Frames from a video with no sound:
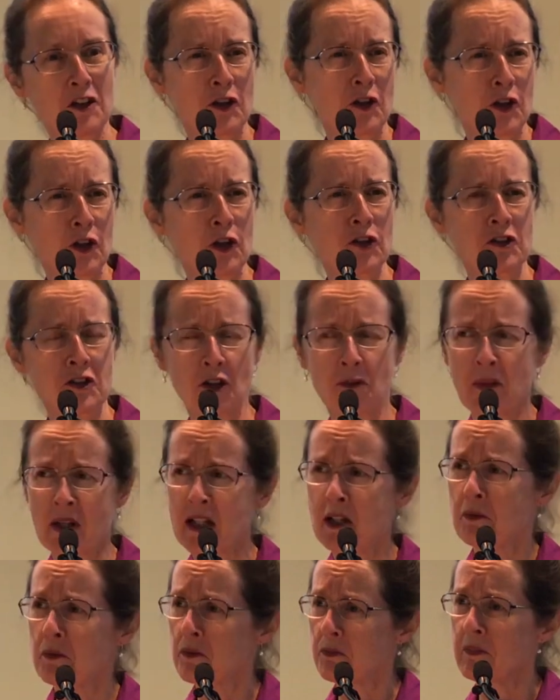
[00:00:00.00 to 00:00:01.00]
Not so
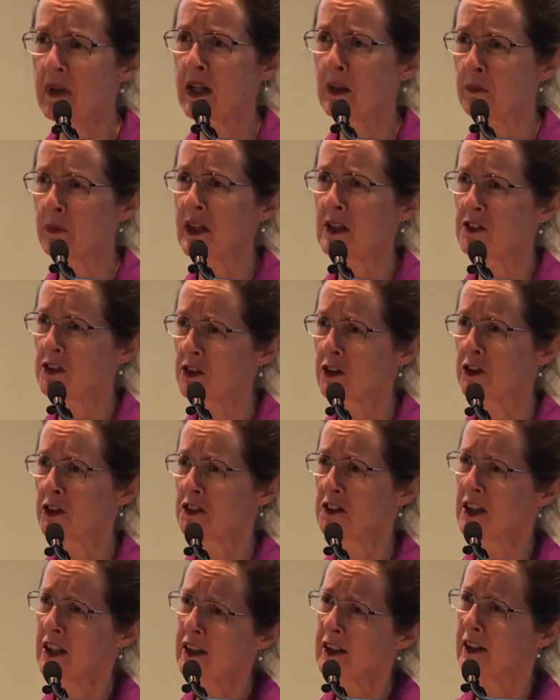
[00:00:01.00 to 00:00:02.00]
many men wear
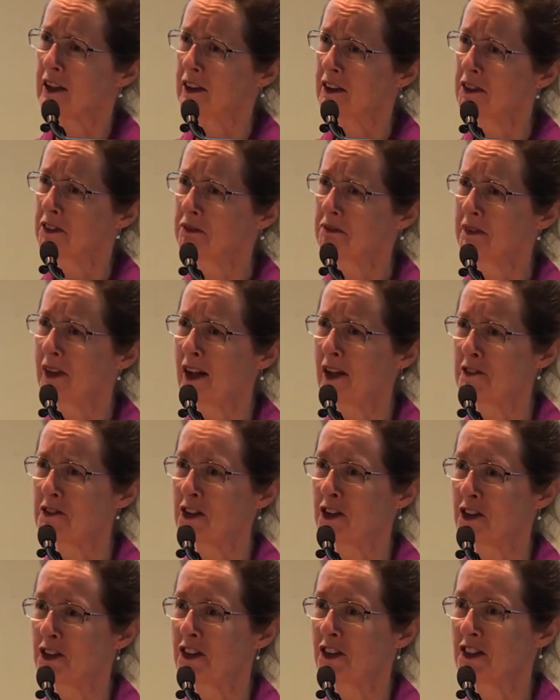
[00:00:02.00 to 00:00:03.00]
skirts here, I've
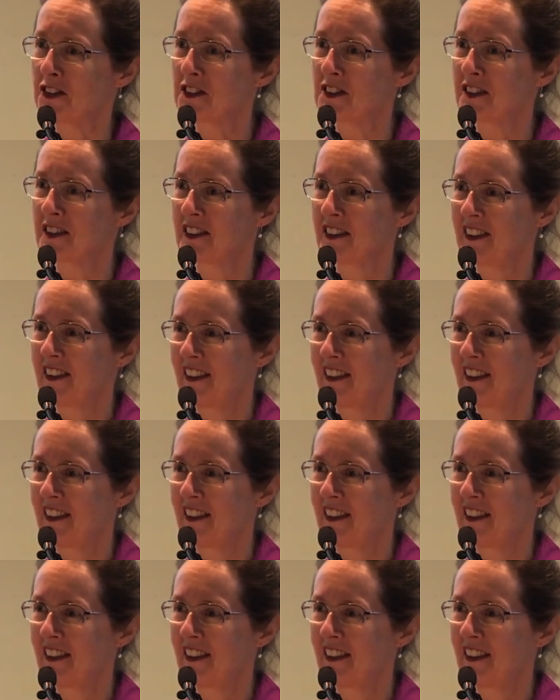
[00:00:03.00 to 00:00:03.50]
noticed.